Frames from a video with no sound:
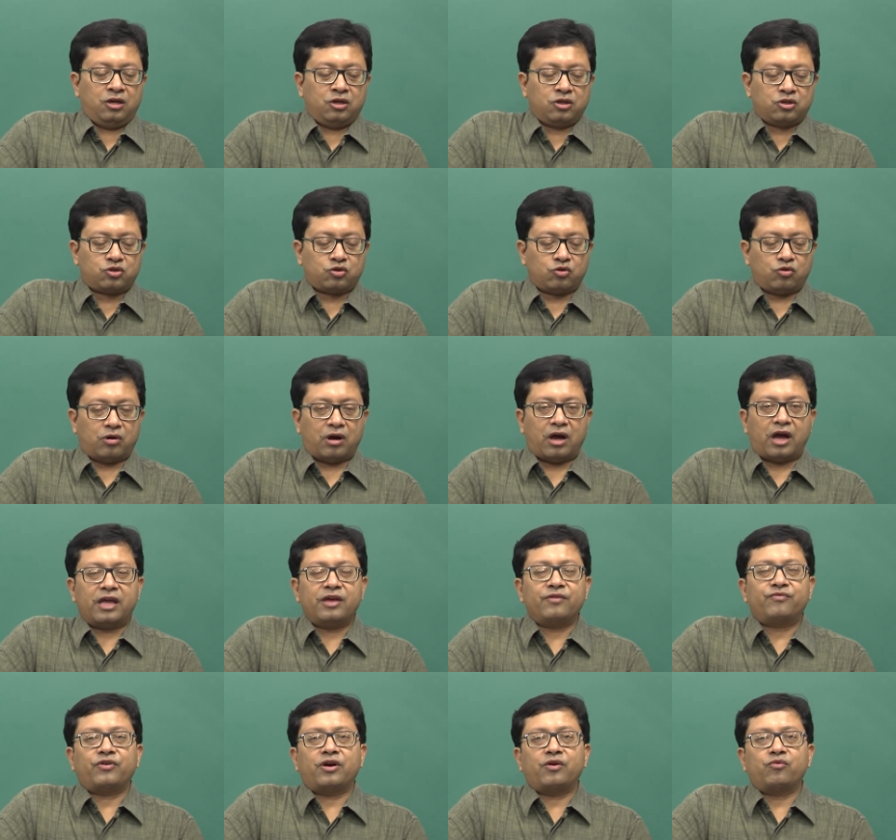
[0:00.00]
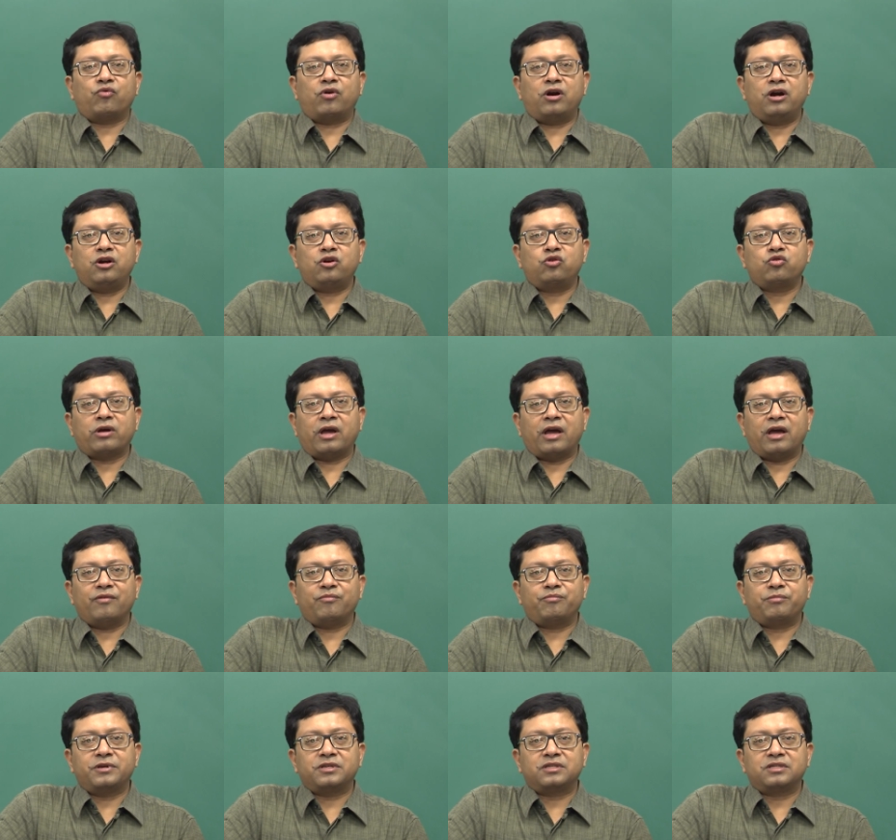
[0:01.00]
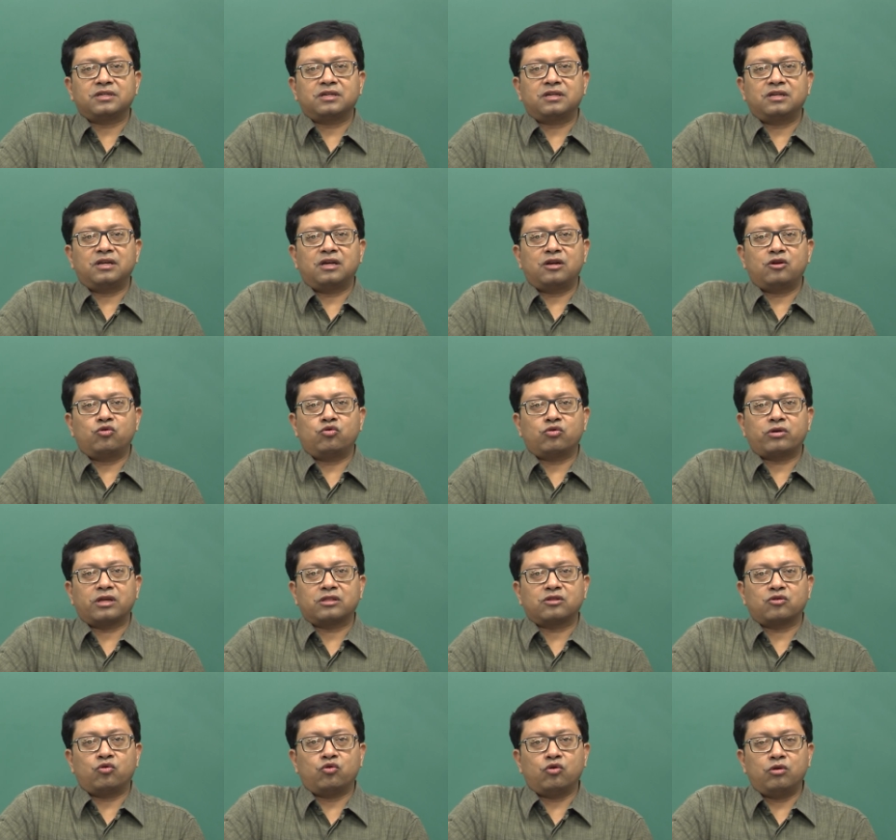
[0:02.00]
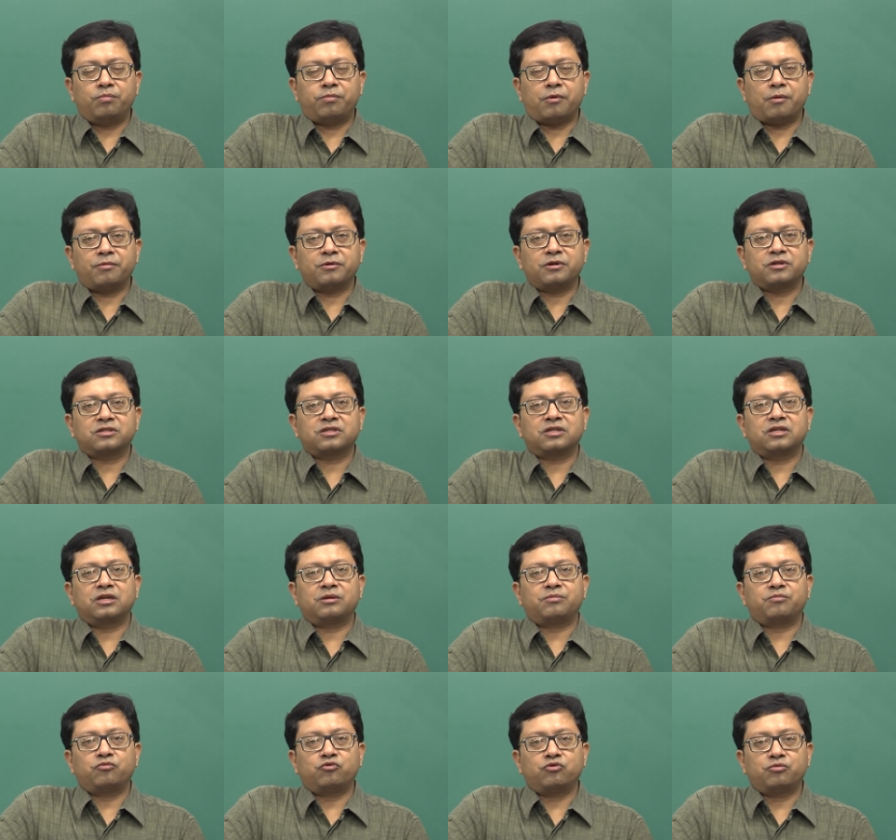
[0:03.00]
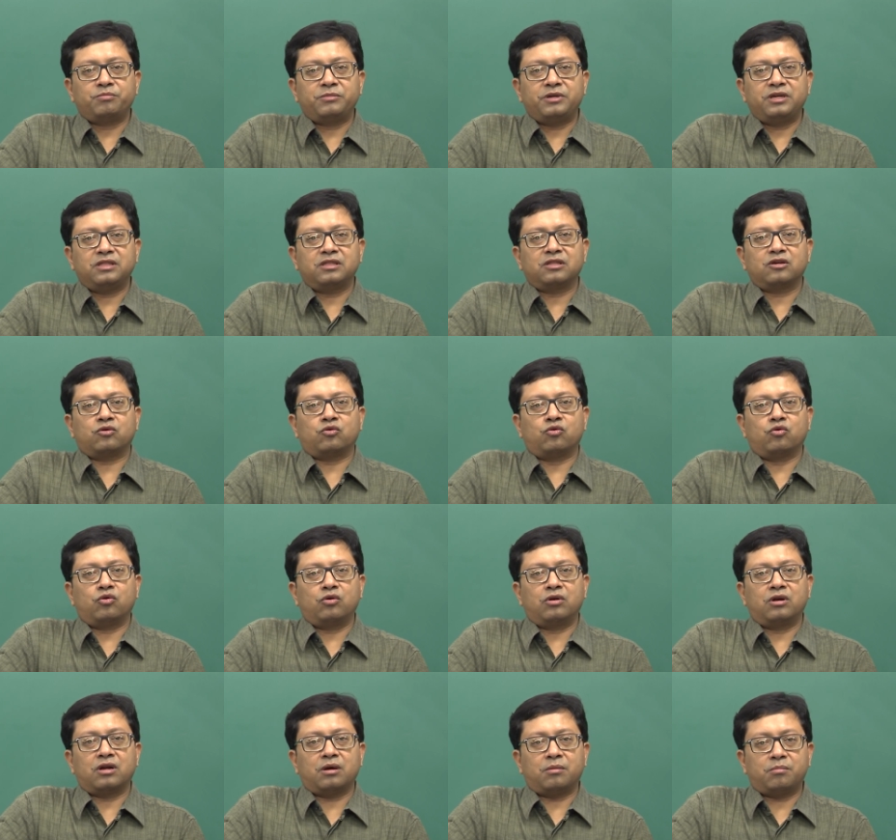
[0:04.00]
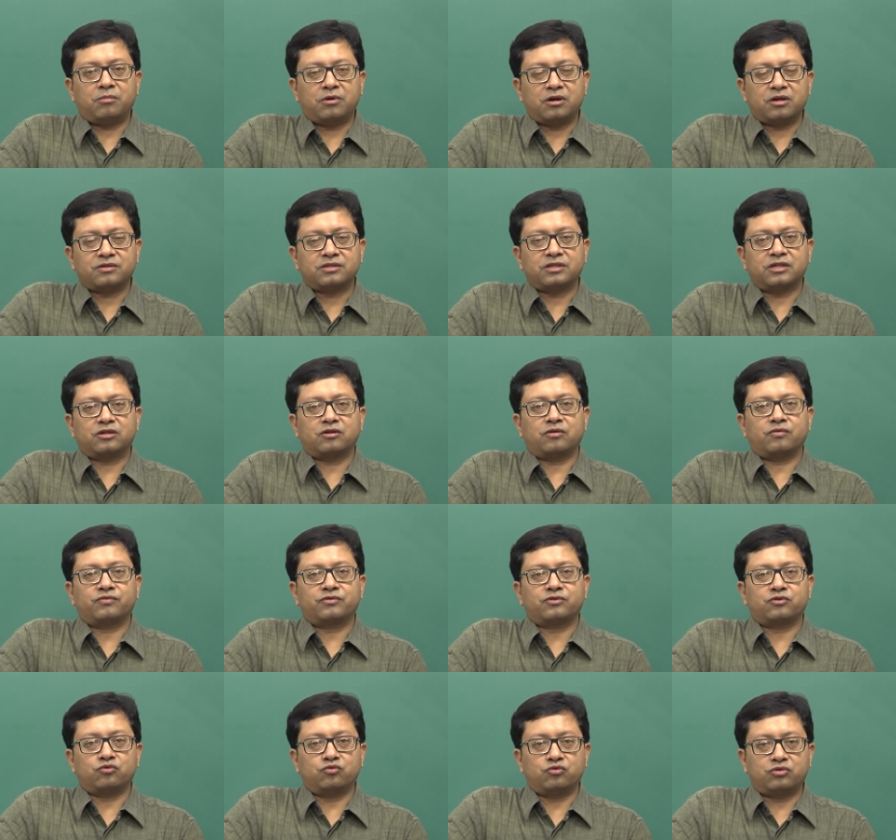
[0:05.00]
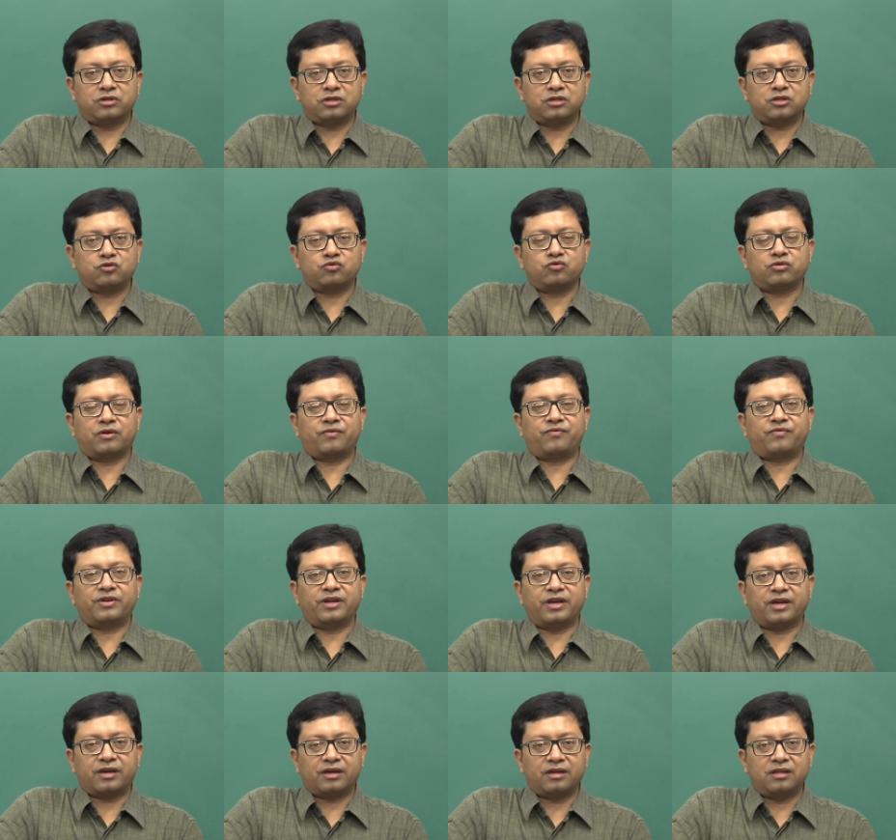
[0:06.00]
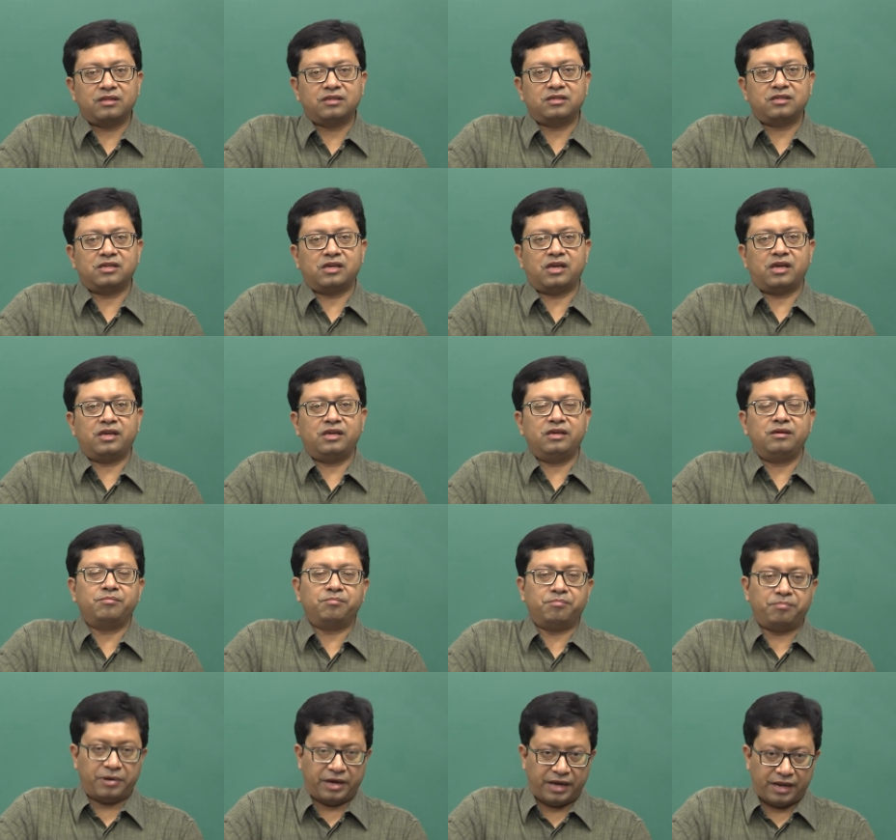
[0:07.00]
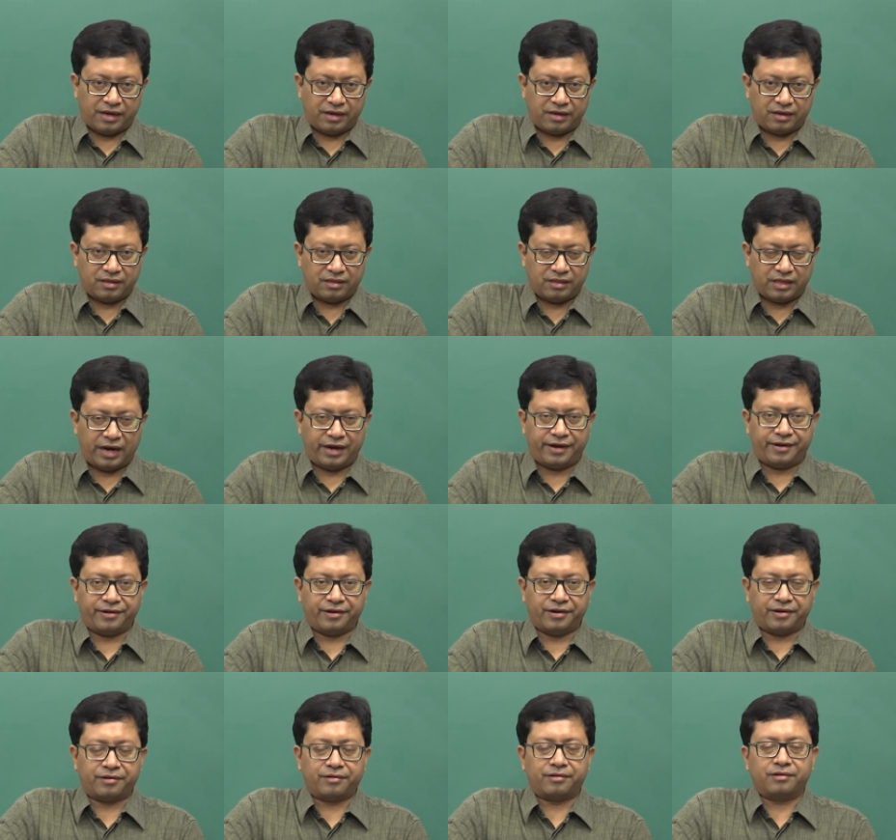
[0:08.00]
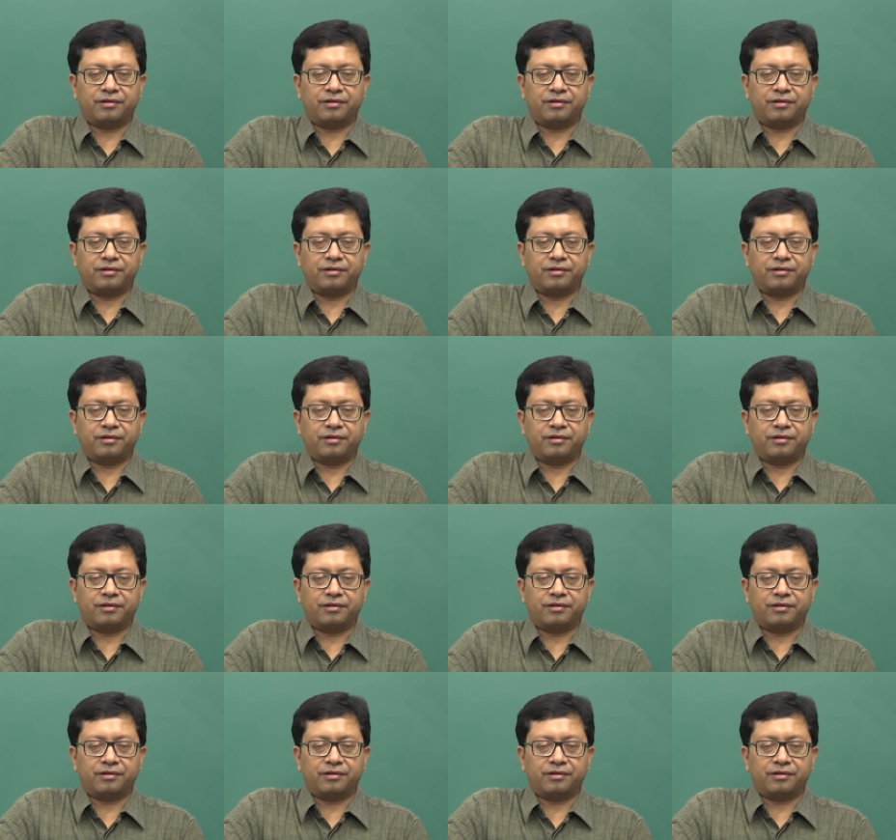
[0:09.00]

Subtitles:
So, if I want to have basically a look at the whole population, it would mean the whole number set of students who have taken JEE main that year.